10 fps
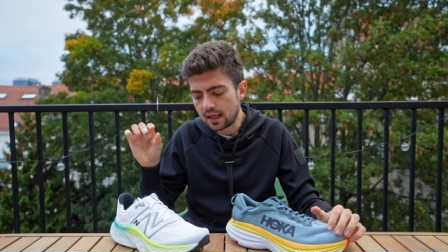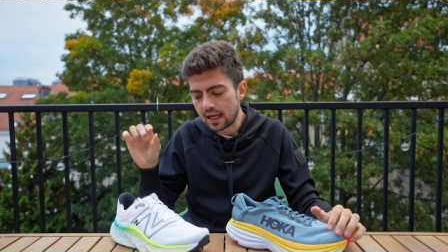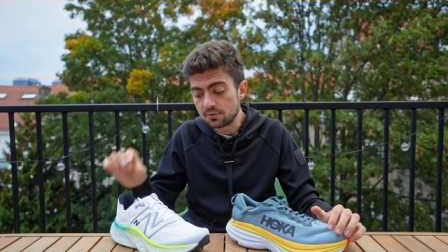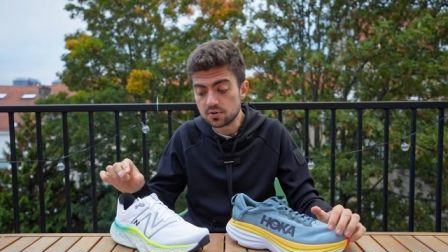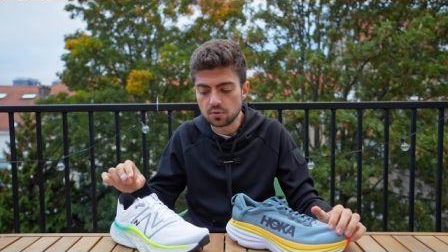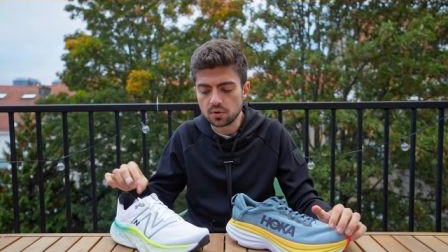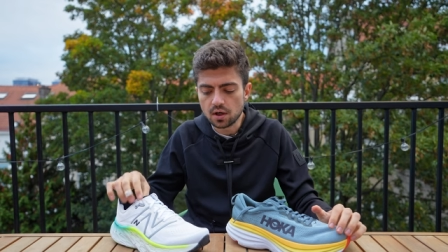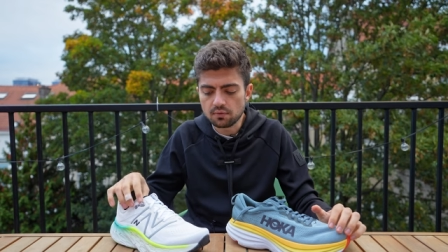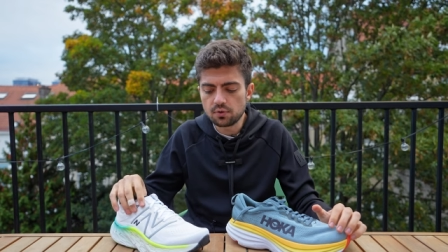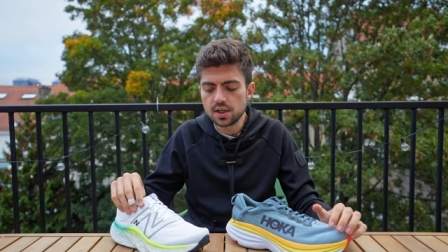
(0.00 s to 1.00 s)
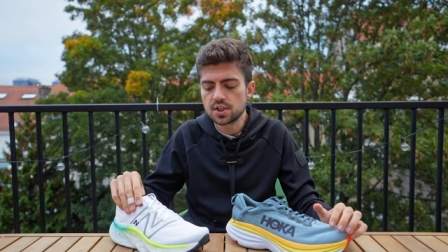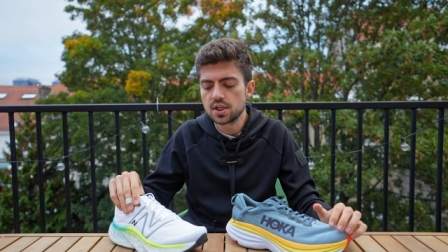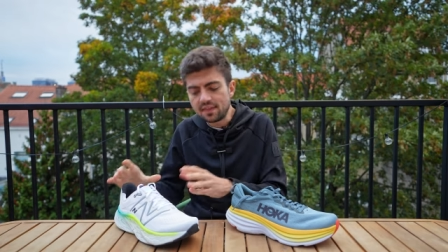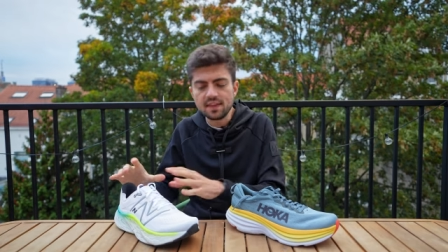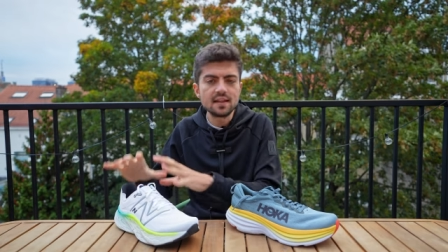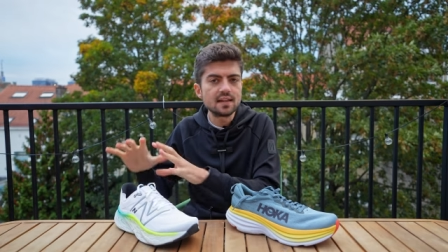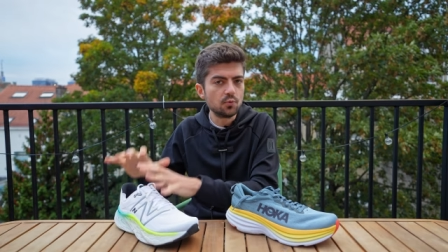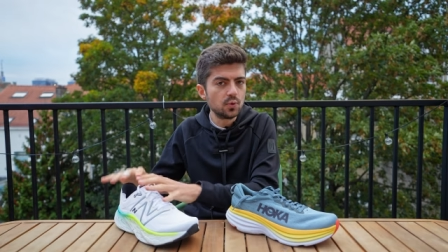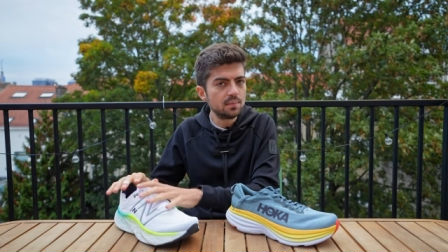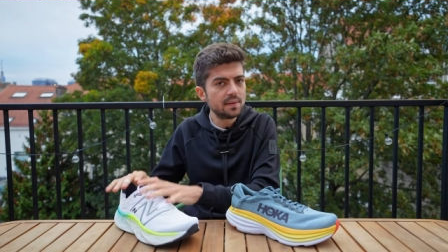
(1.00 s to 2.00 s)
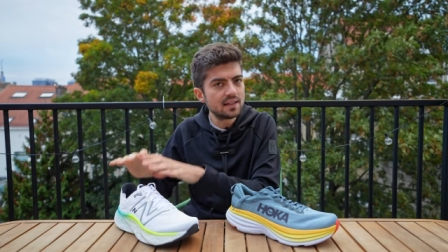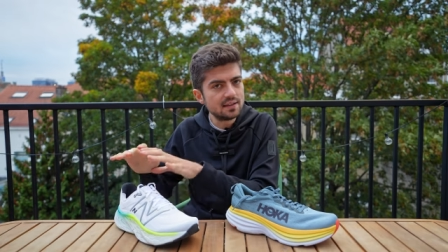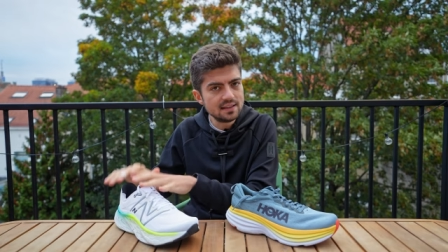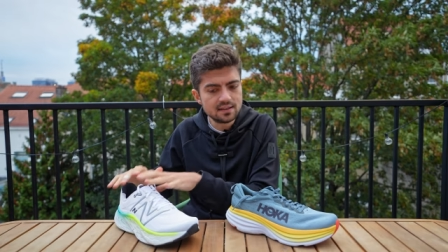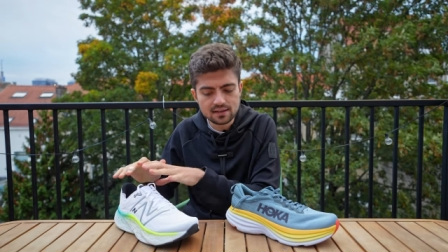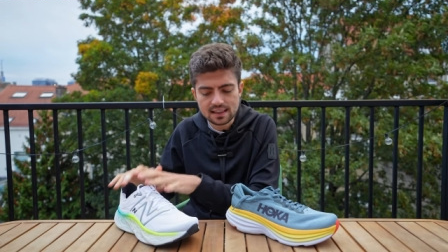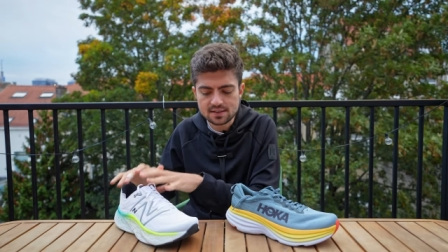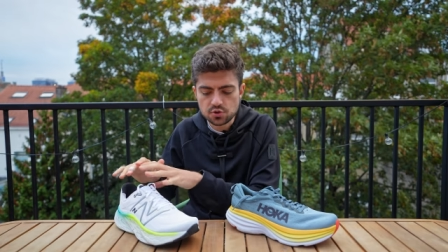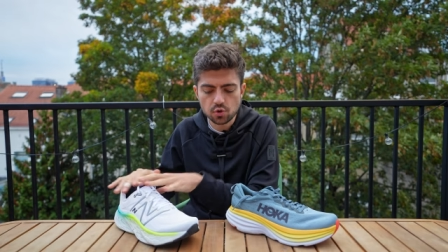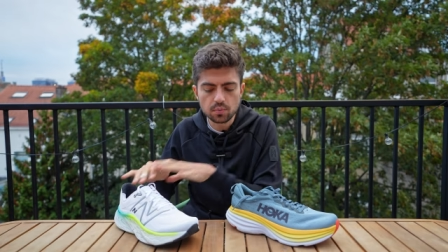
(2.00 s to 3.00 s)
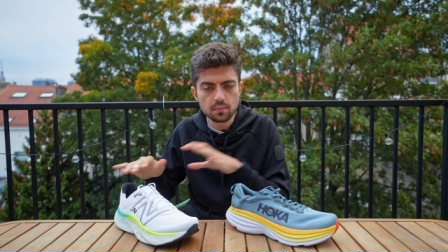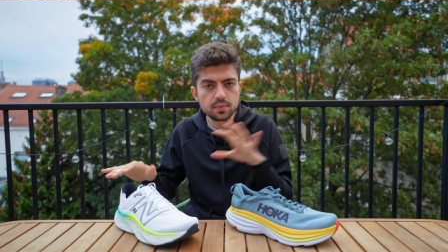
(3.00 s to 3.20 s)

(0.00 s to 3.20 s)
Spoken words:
outsole coverage, I think will be a little less durable,